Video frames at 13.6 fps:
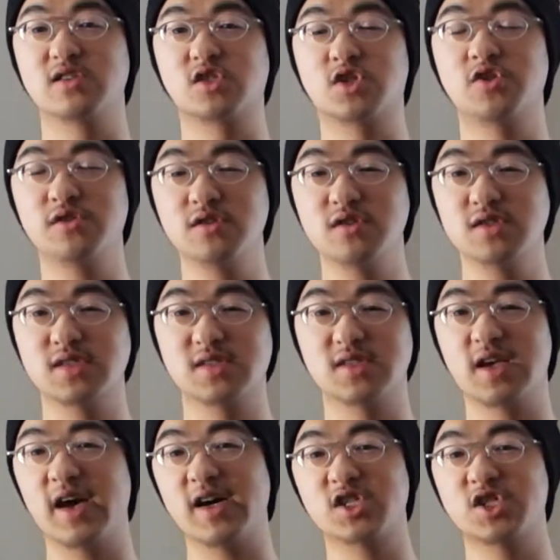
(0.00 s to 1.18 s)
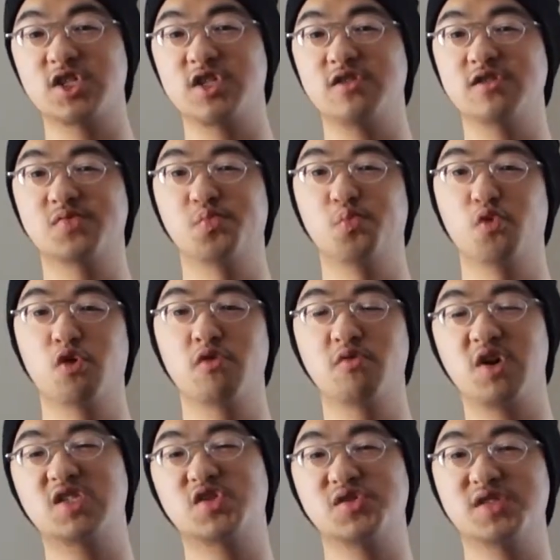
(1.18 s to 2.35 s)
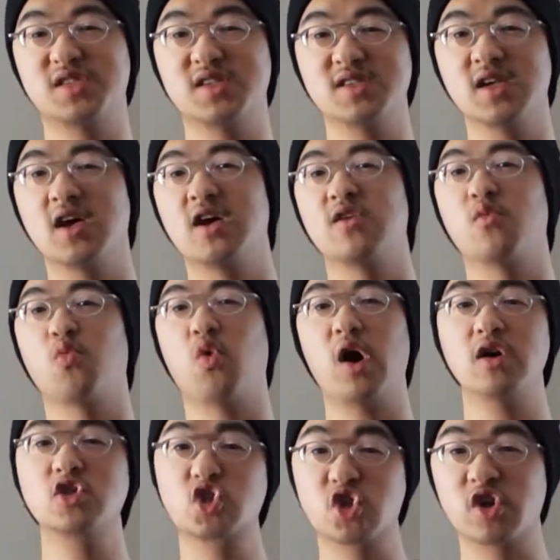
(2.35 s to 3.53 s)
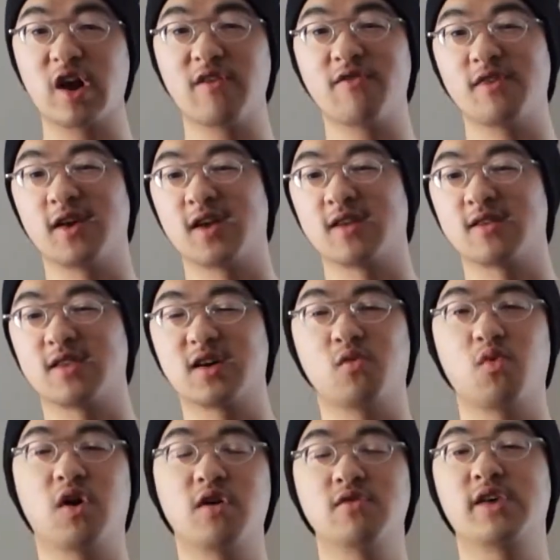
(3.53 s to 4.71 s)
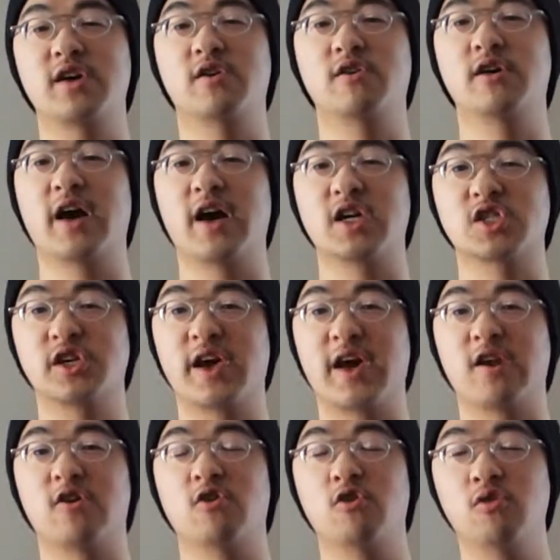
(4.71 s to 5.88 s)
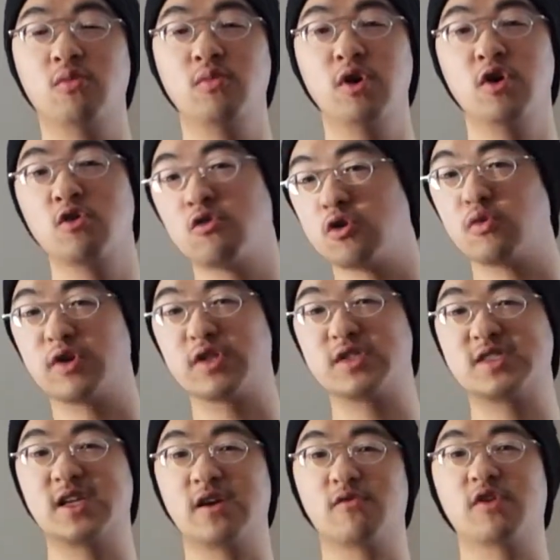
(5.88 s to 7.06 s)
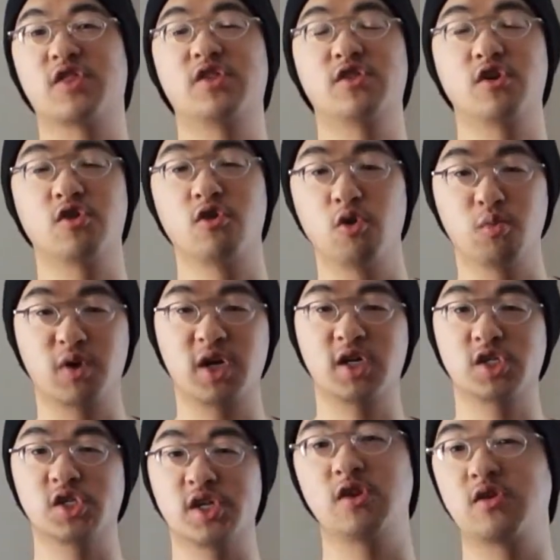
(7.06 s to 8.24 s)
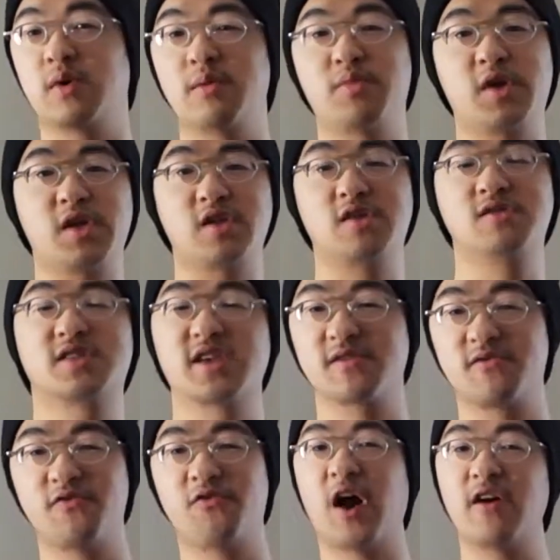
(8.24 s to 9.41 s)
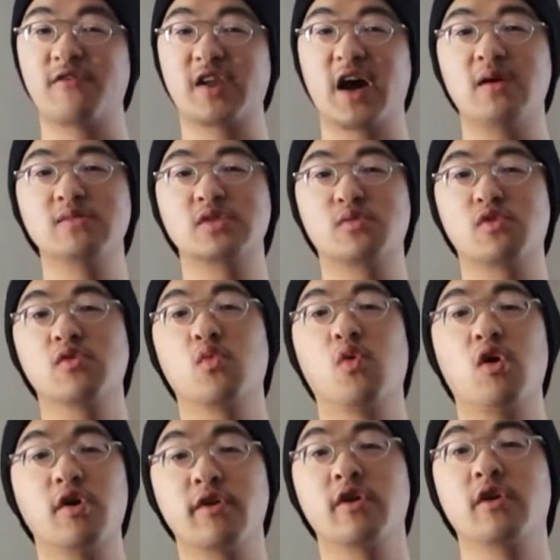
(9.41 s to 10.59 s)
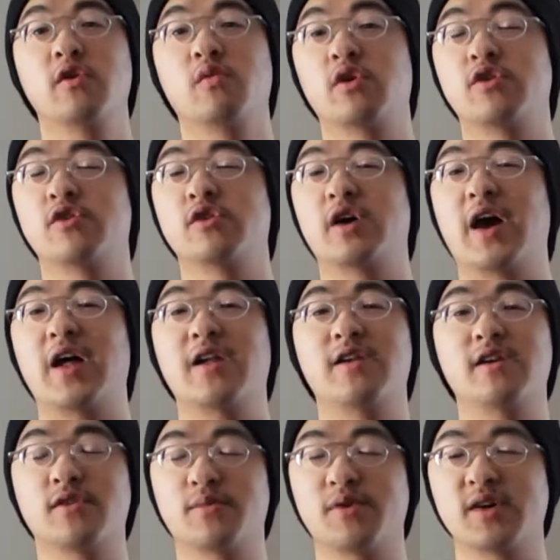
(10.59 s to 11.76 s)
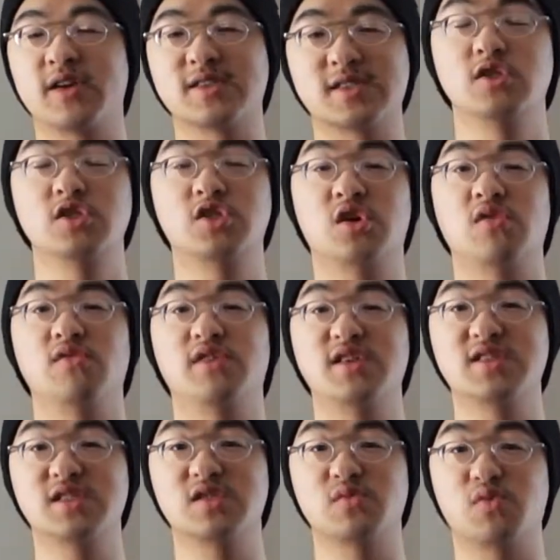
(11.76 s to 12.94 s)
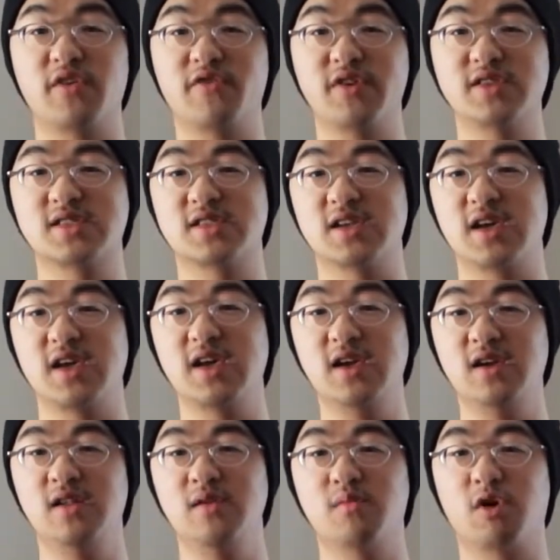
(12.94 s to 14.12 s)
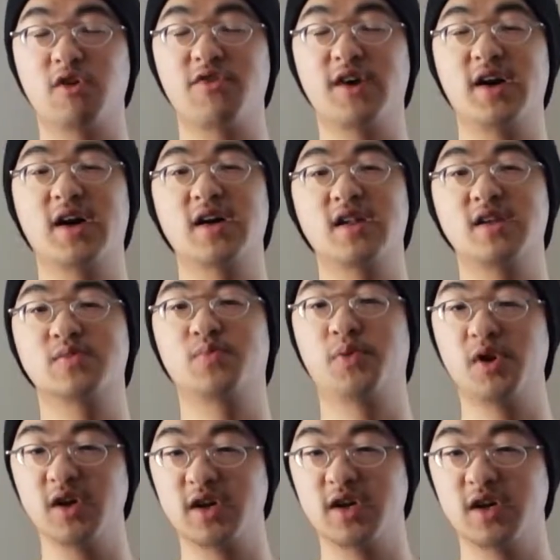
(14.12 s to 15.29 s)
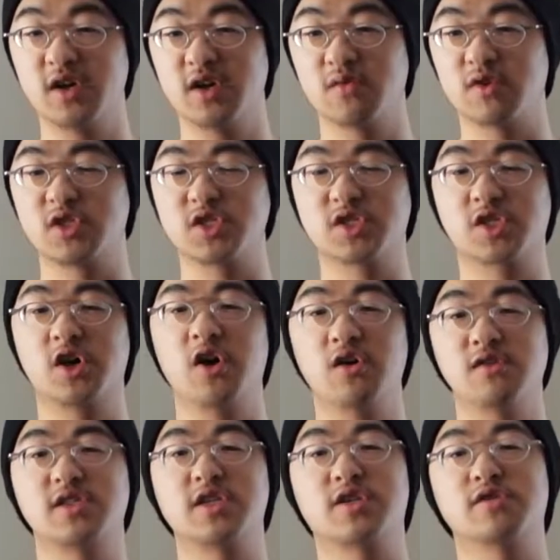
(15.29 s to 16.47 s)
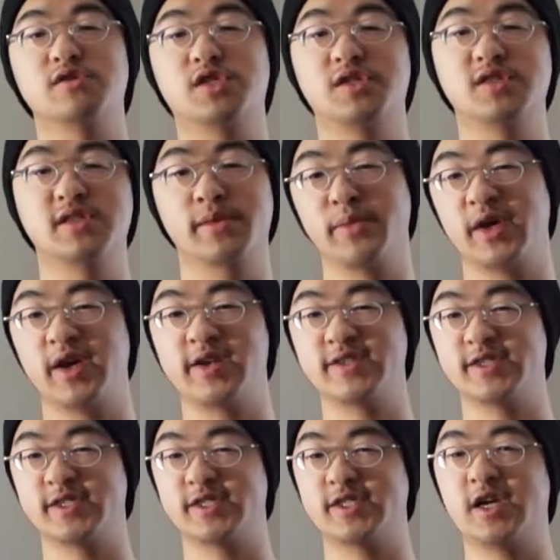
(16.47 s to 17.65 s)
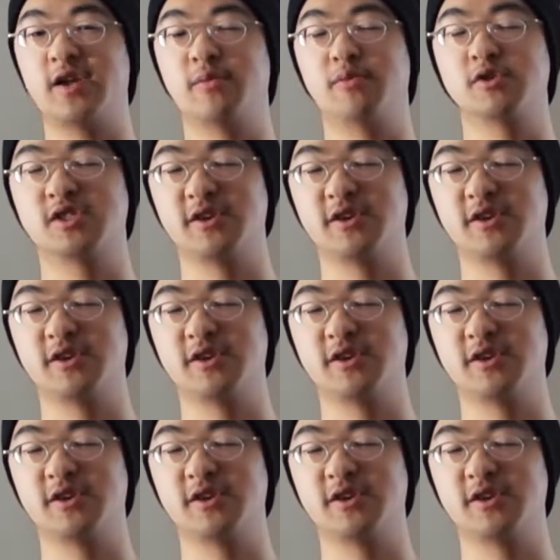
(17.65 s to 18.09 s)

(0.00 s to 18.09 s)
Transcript: tourists actually use more resources while traveling than while they are actually at home or staying within their home country. You might be using five times more water when you're at another place. So this is referenced in Martha Honey's book, which is called Ecotourism and Sustainable